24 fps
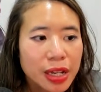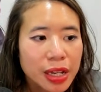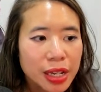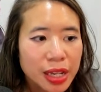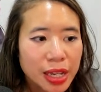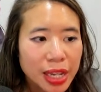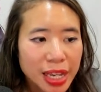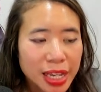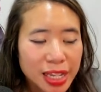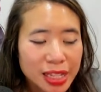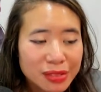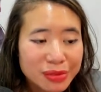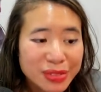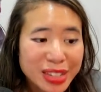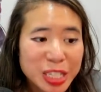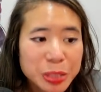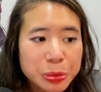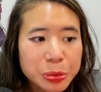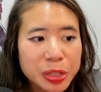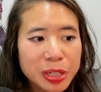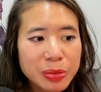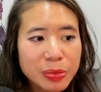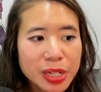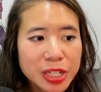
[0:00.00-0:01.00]
and that's
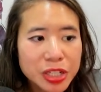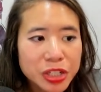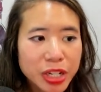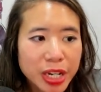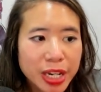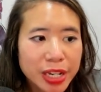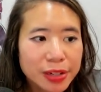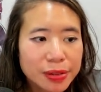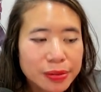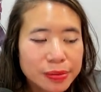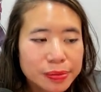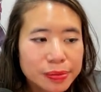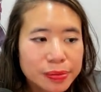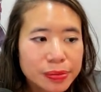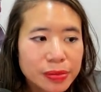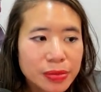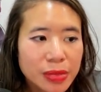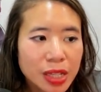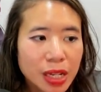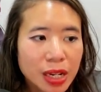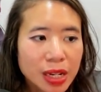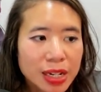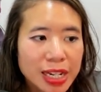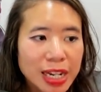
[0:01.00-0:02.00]
pretty much it.
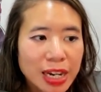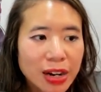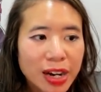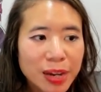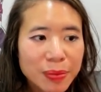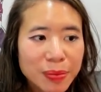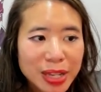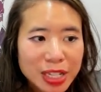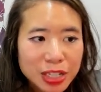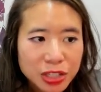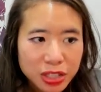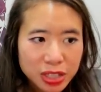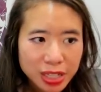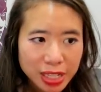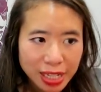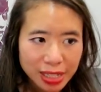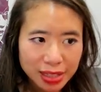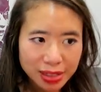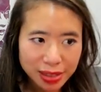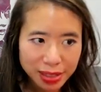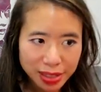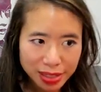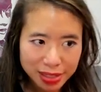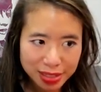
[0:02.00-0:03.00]
Now, I mentioned
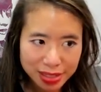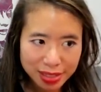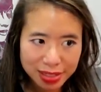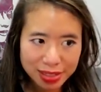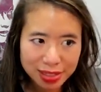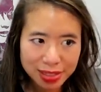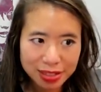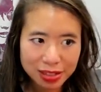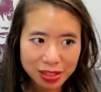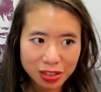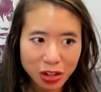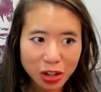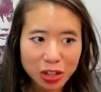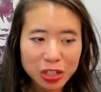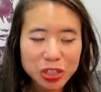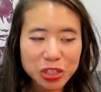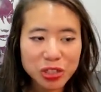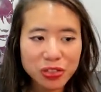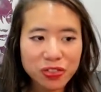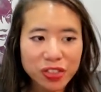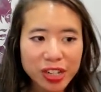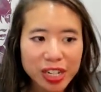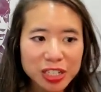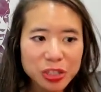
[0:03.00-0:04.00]
that this launched
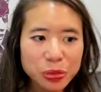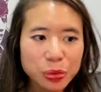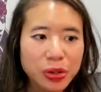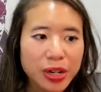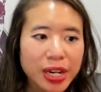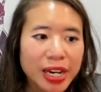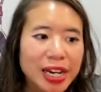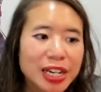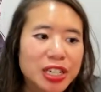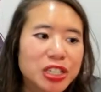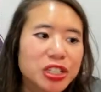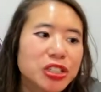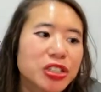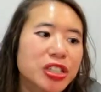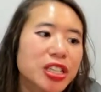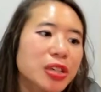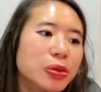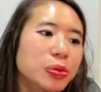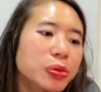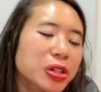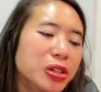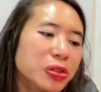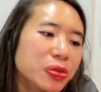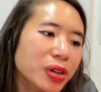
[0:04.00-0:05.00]
effect will actually
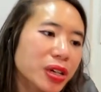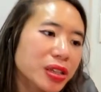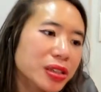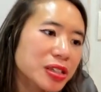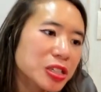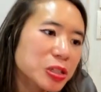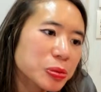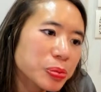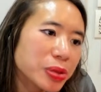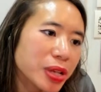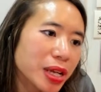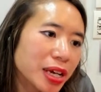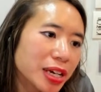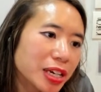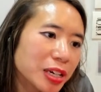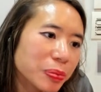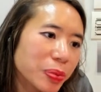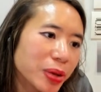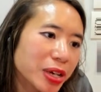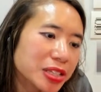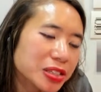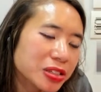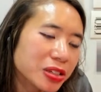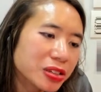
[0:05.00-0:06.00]
rerun this block
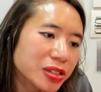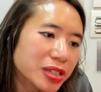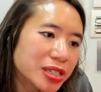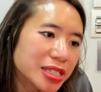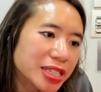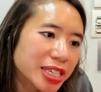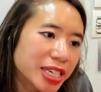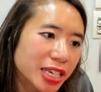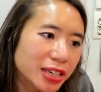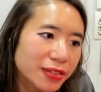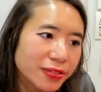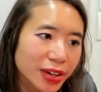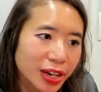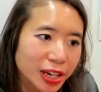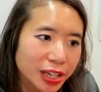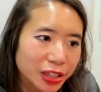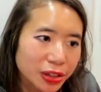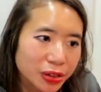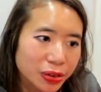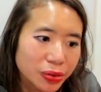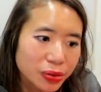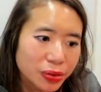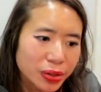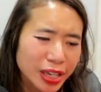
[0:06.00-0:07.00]
based on this key value,